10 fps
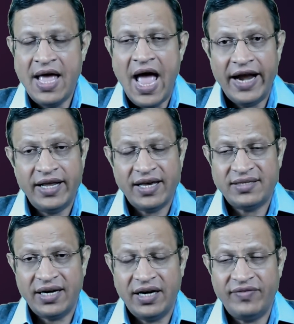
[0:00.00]
and he has
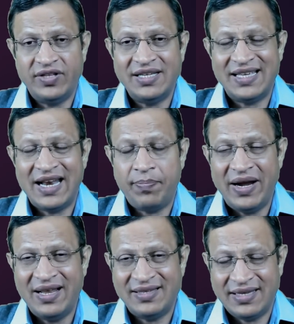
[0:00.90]
said, if there is an
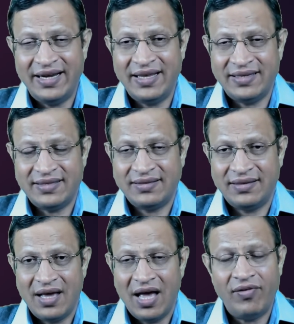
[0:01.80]
appendicitis,
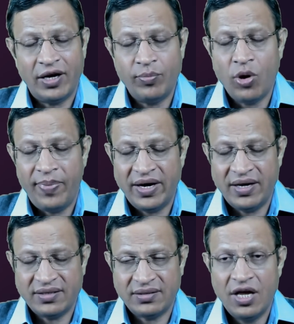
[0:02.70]
I will remove
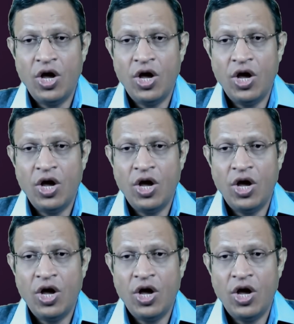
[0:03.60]
appendix.